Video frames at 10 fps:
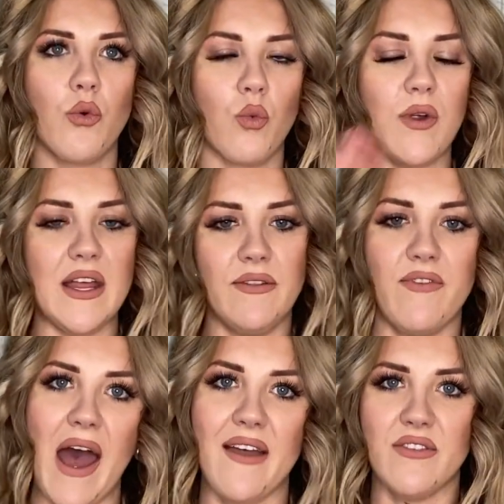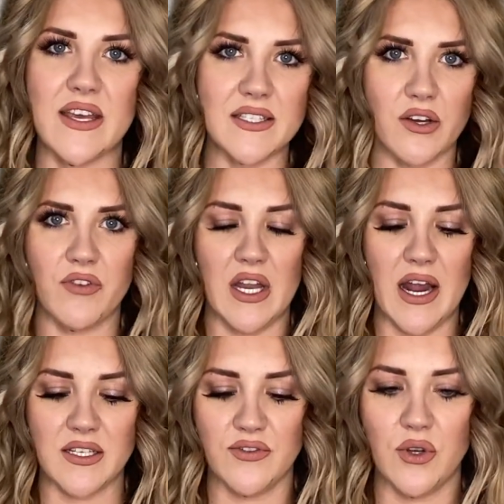revive this over the
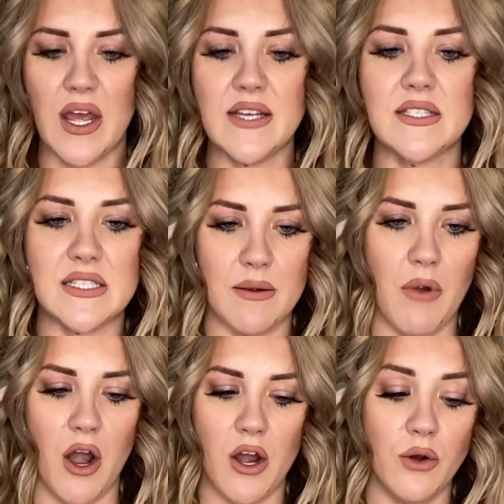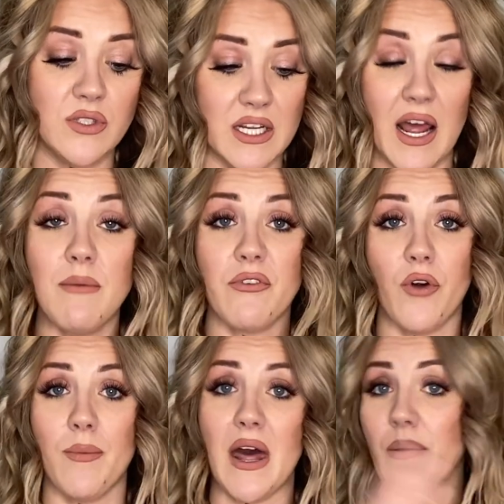next few days, tonight
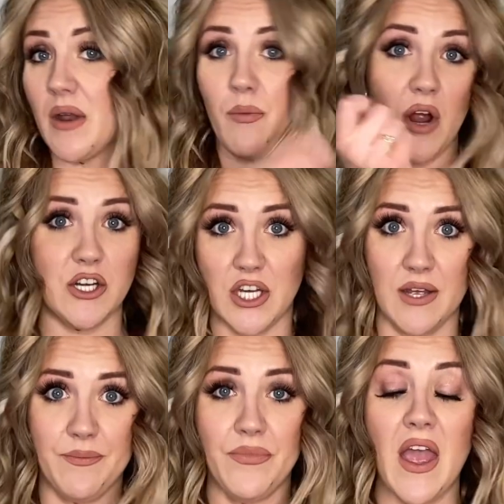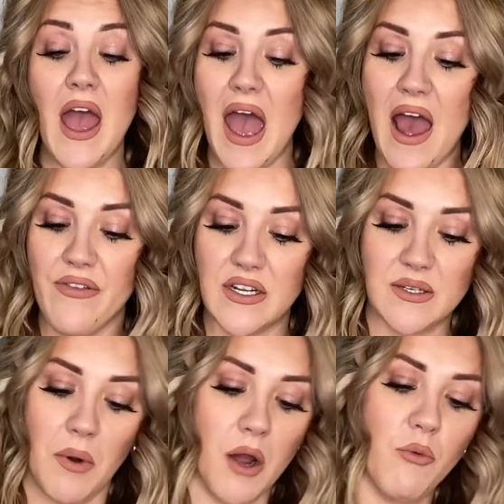before bed, I'm going to brush it. And then
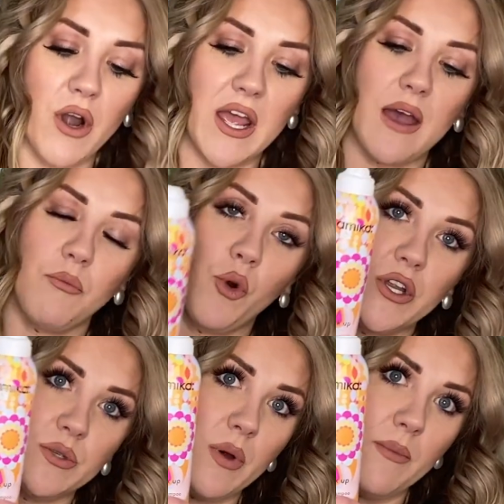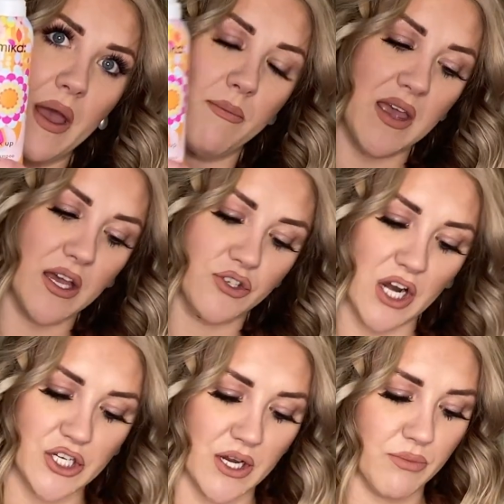tomorrow morning, I'm going to put my Amika
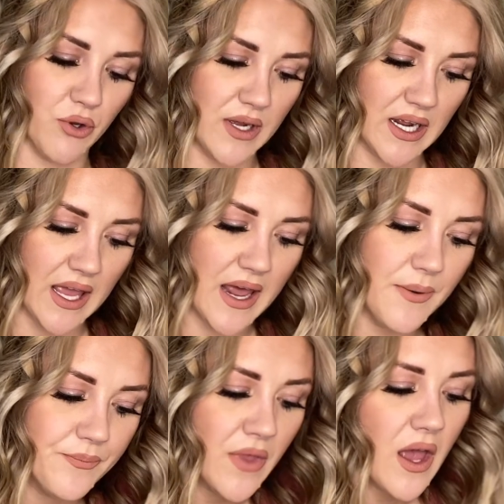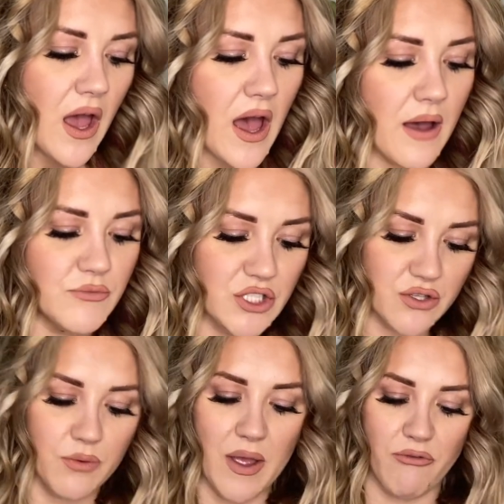dry shampoo in again,
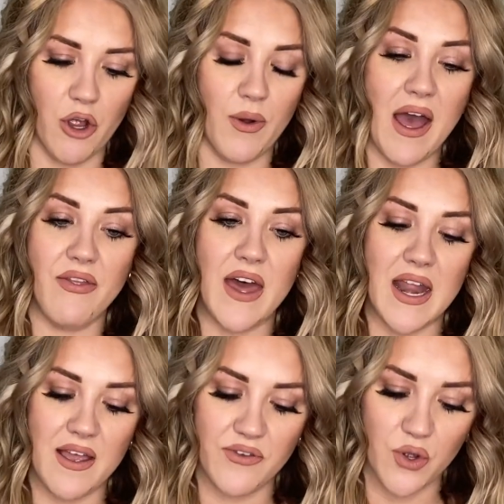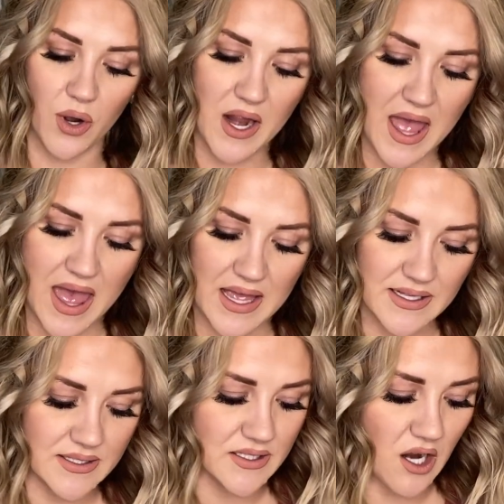just through my root. And then if your
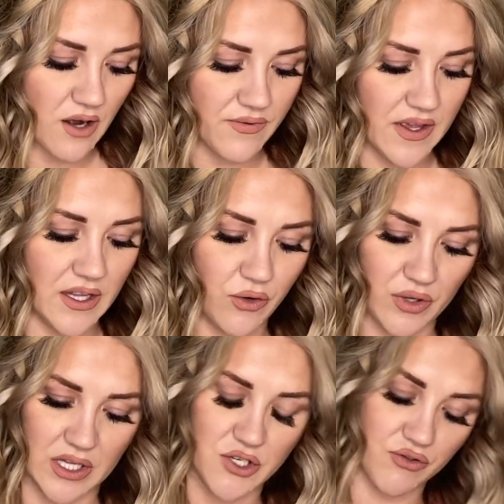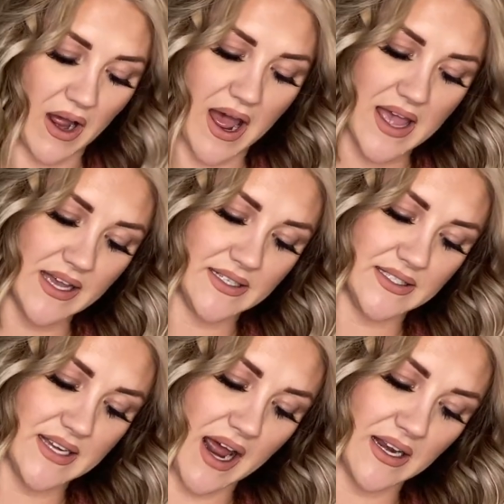ends are feeling really dry and
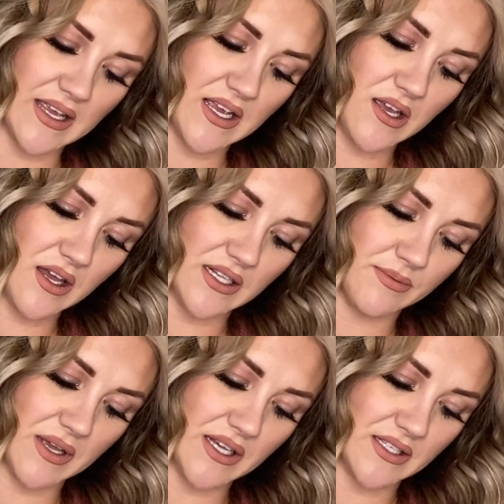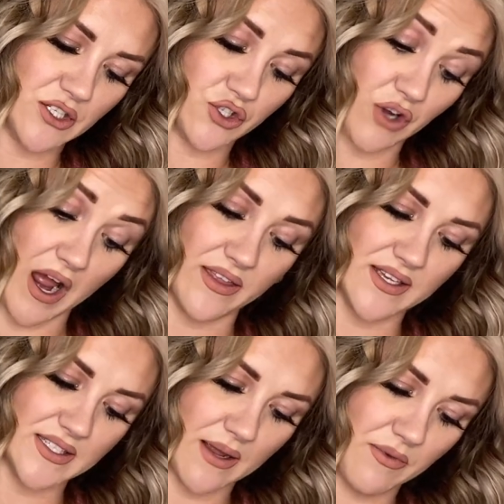staticky, it's because it's dry
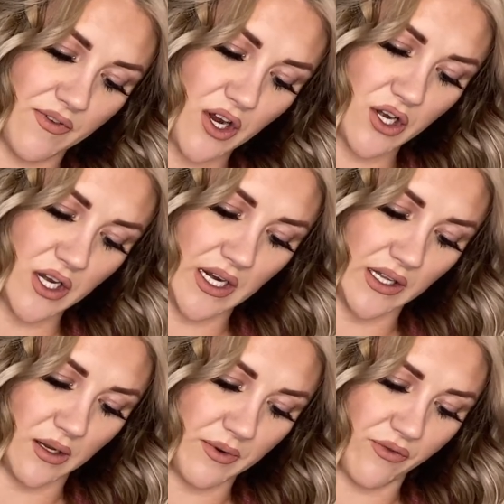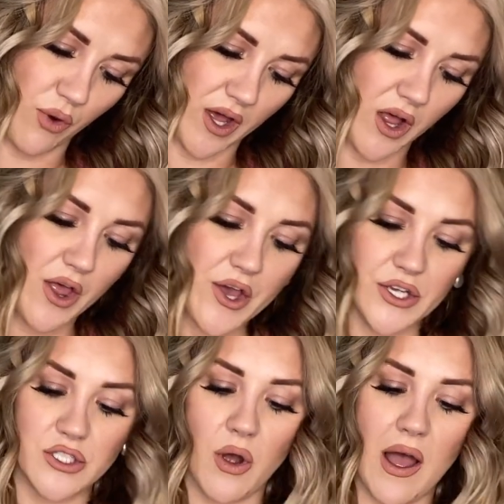this time of year and you need a little bit of oil.
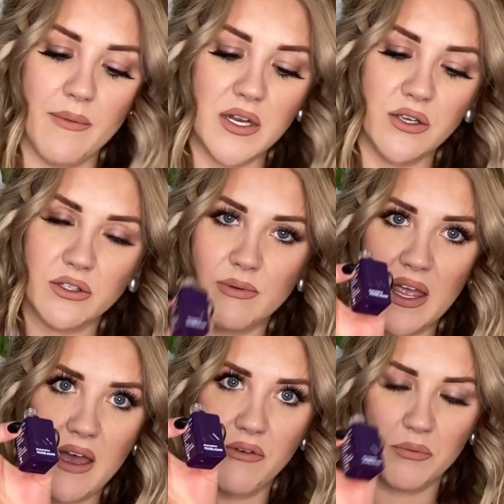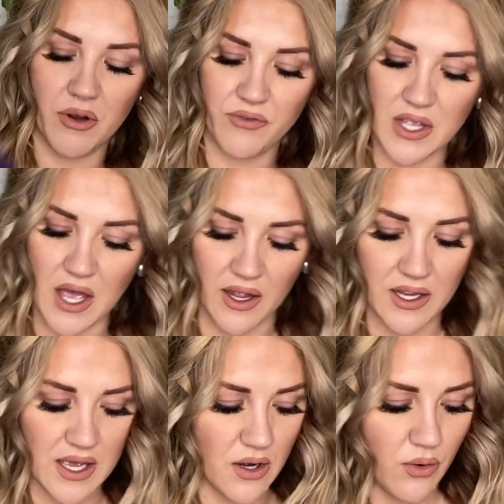So I'm gonna use my Kevin Murphy Young
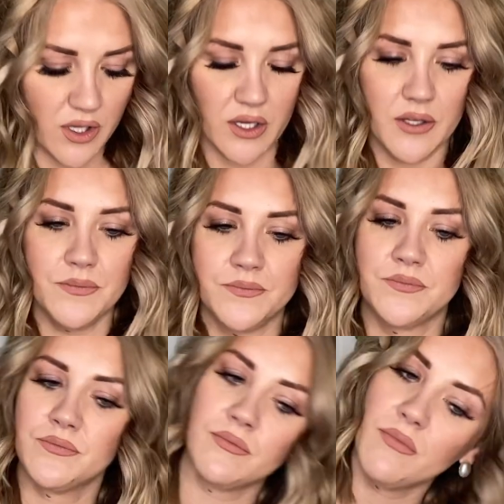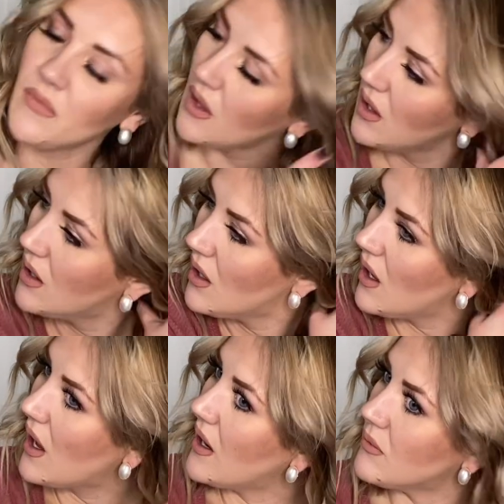Again oil,
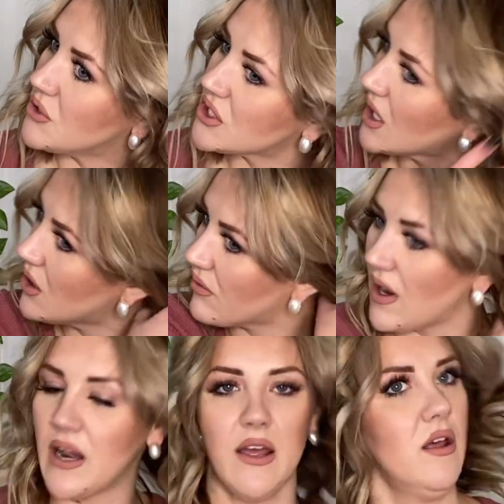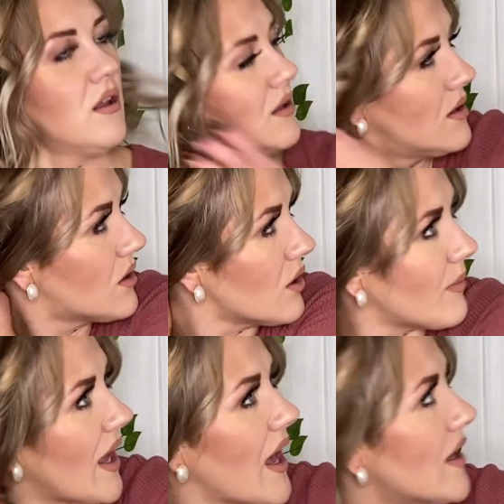and I'm just gonna run it through
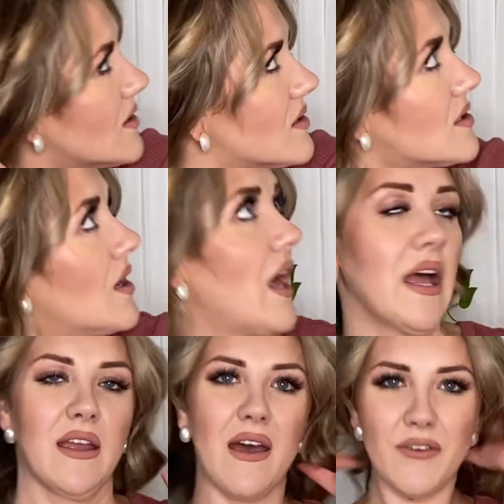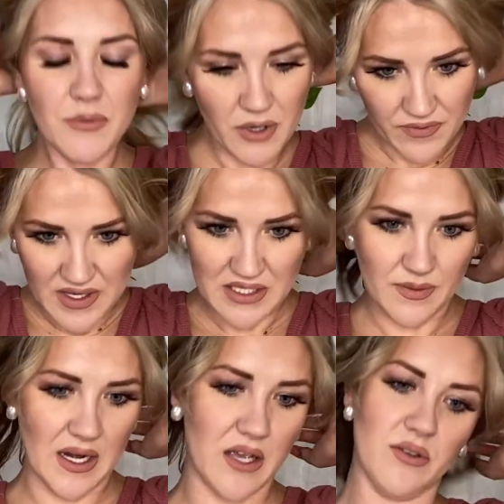my ends. Kevin Murphy is
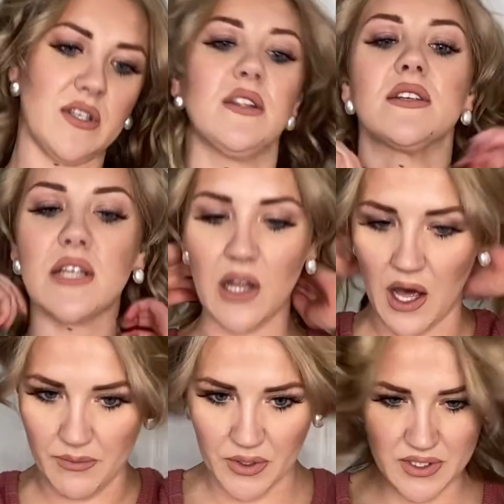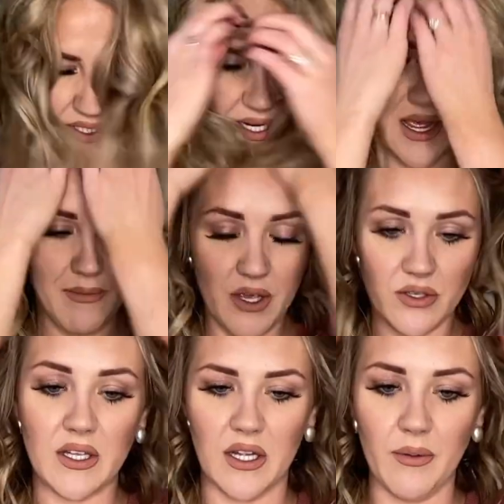what I use in the salon most of the time. I
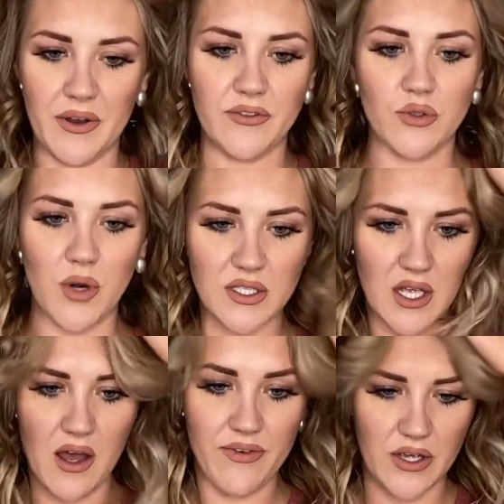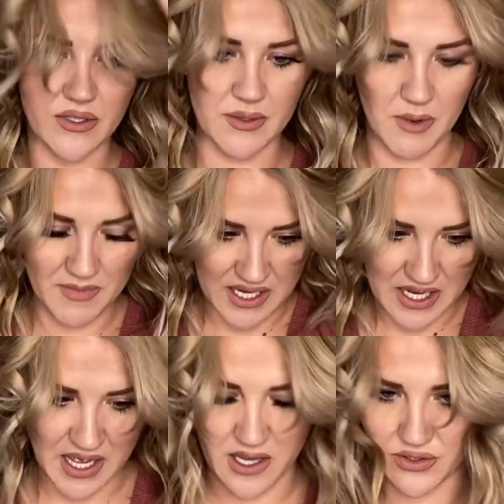use a little bit of Schwarzkopf, I use some
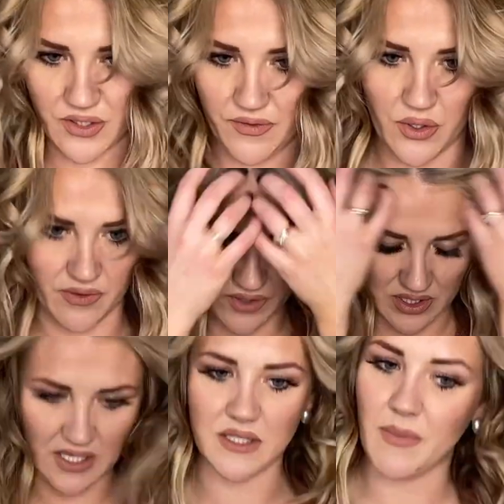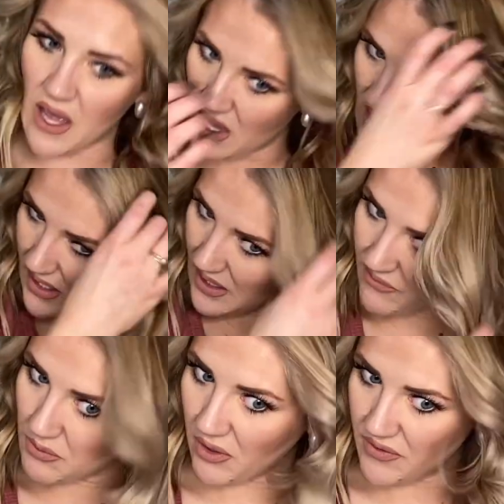Amika, I use a few different things, but
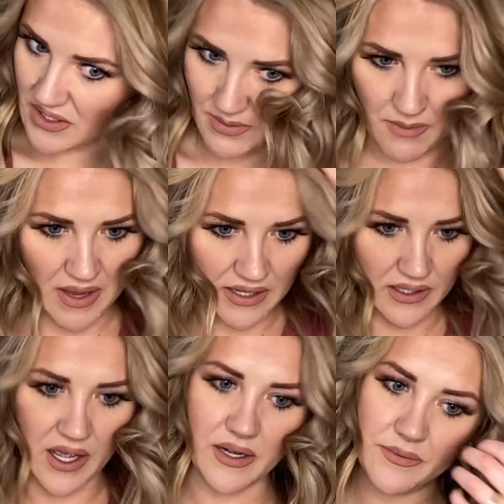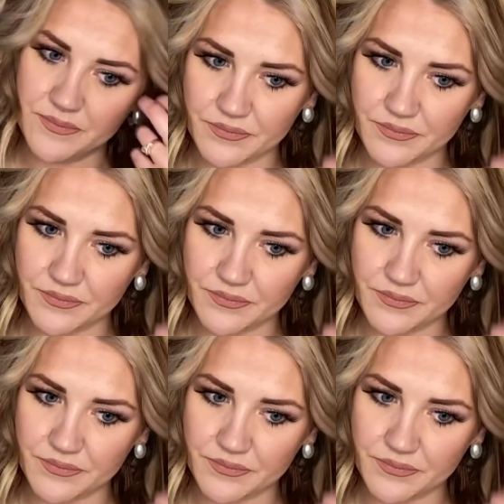Kevin Murphy is my main line.